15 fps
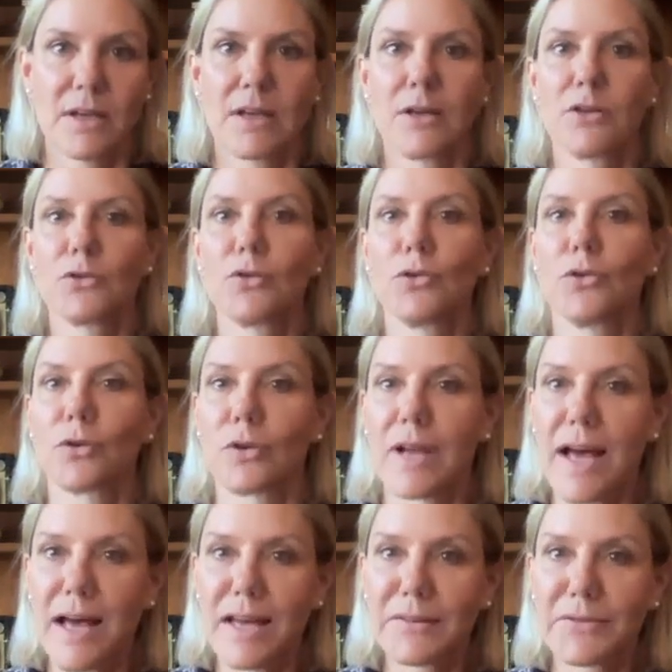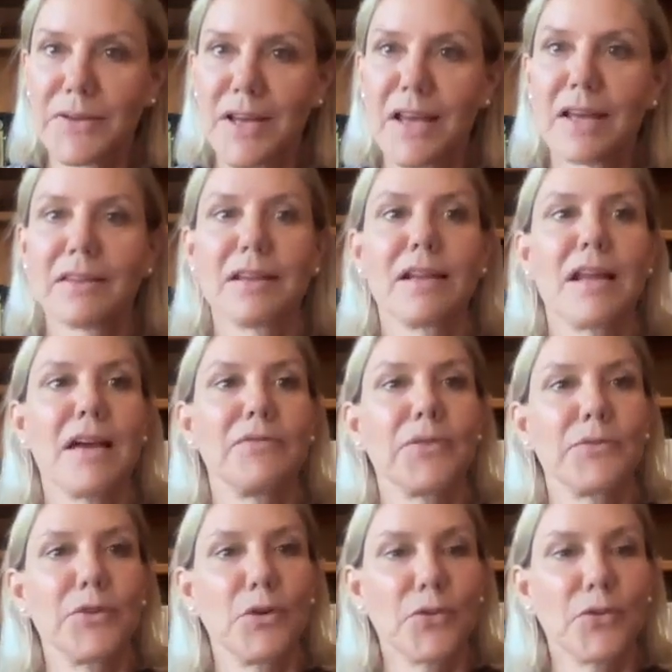to your life, the life of your